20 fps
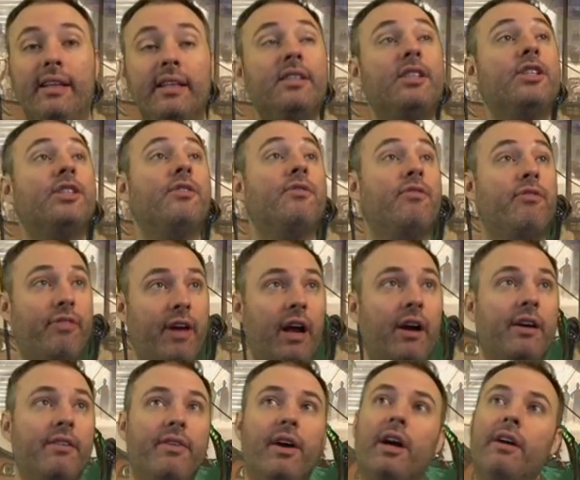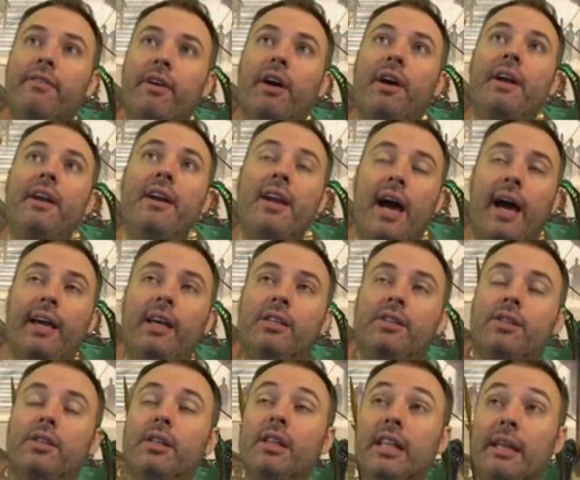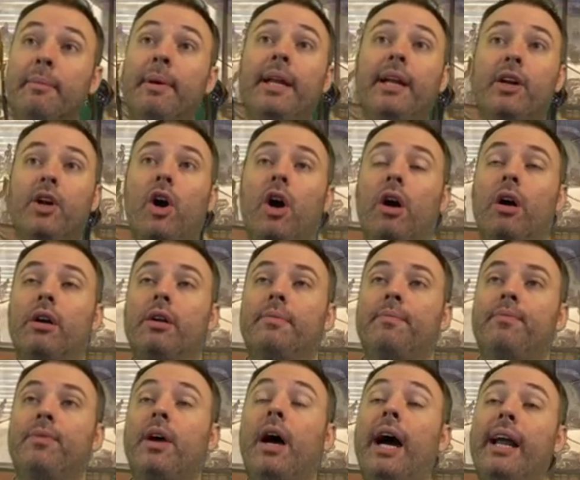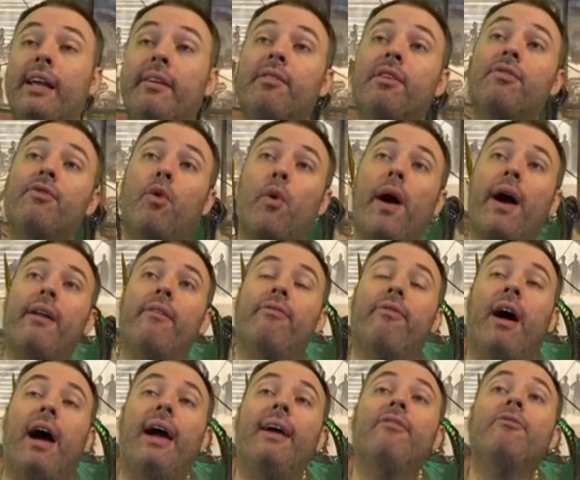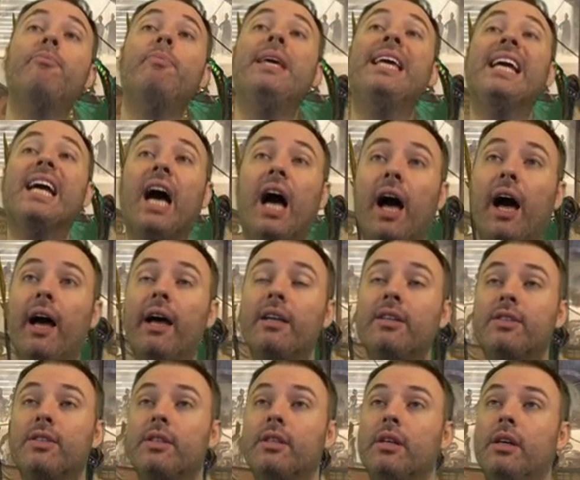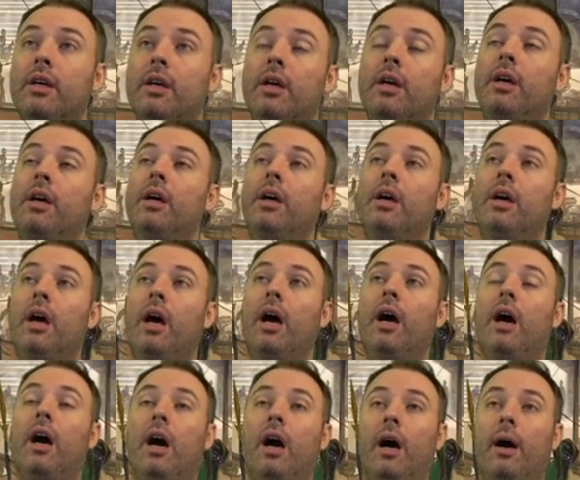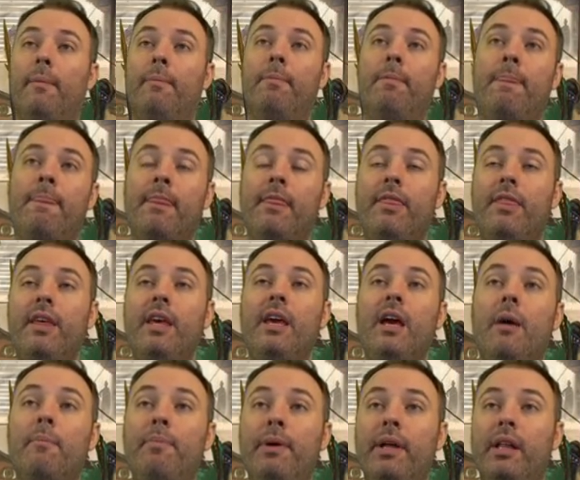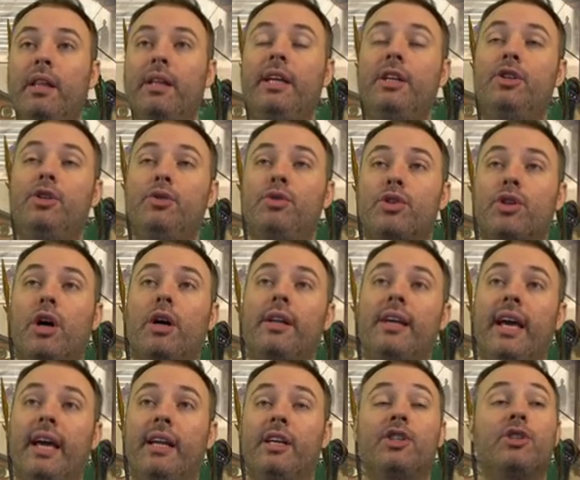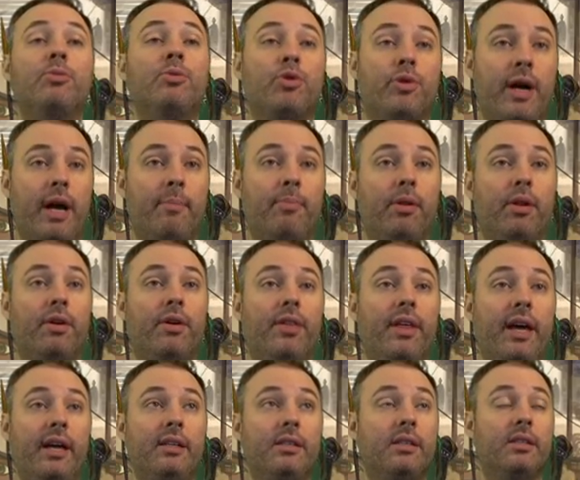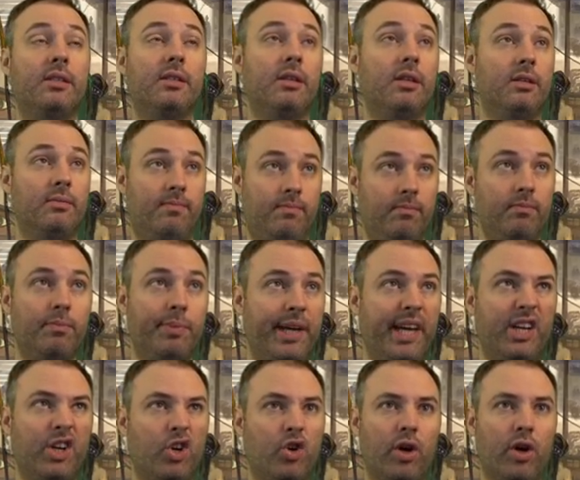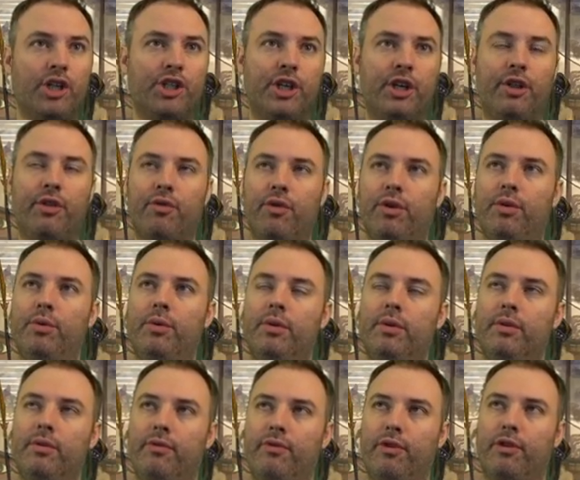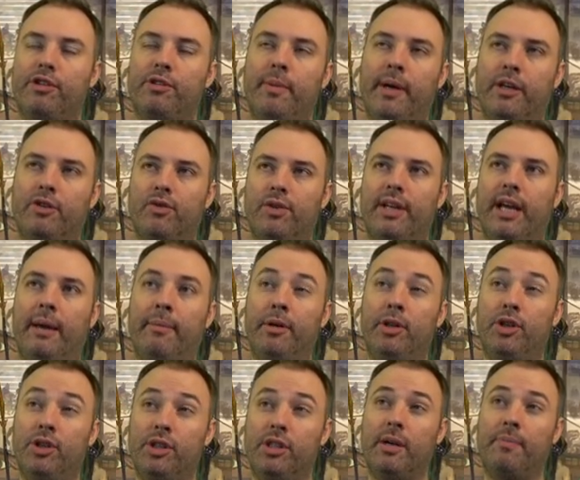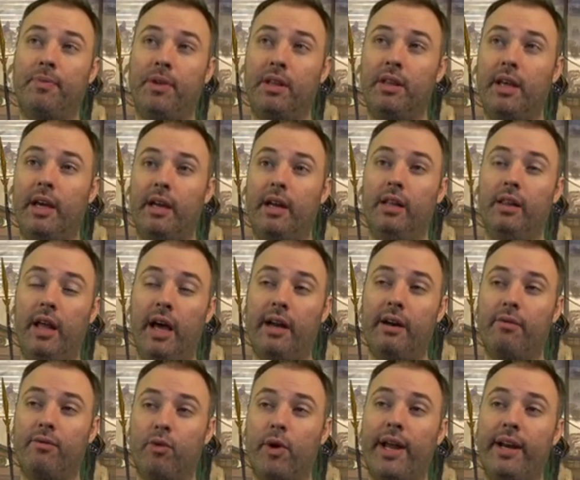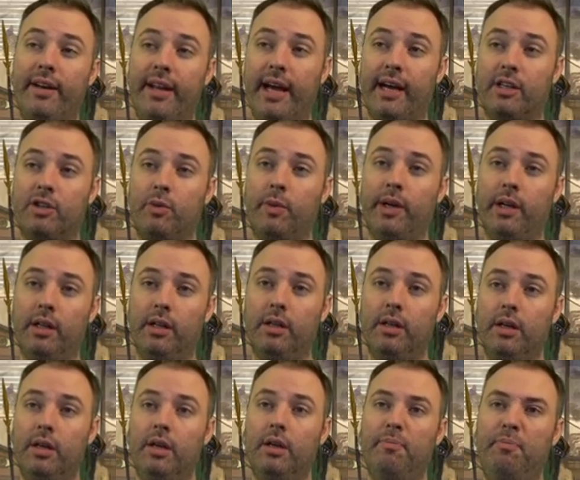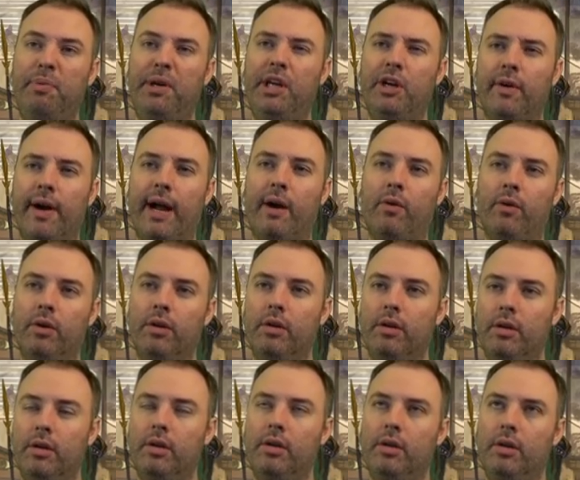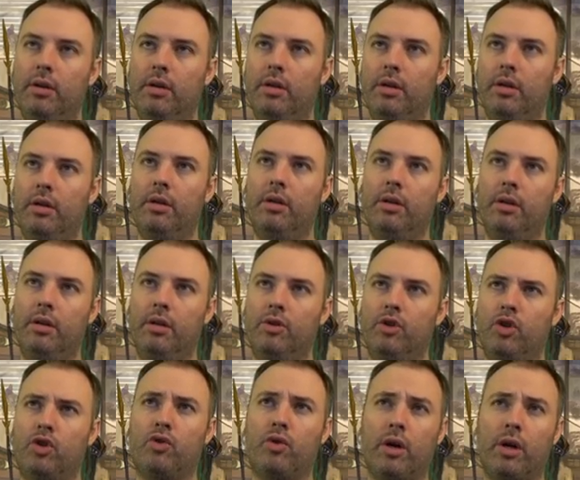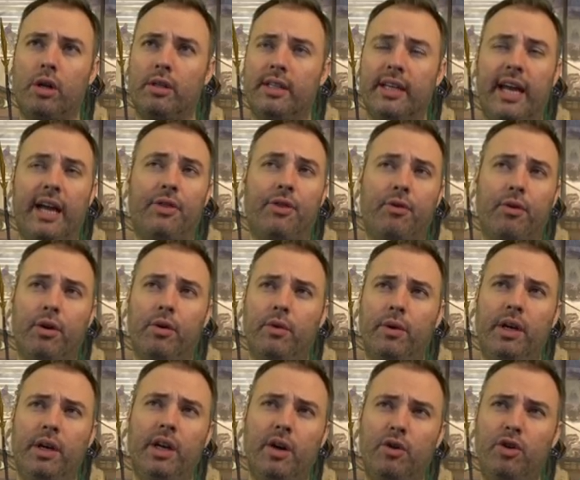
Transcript: I think this is a very, very, very nice limited card. I'd give it a four out of five because um, the ability to start getting some trampler things to begin crushing through for some extra damage is something that a lot of red decks will peter out, struggle to get through.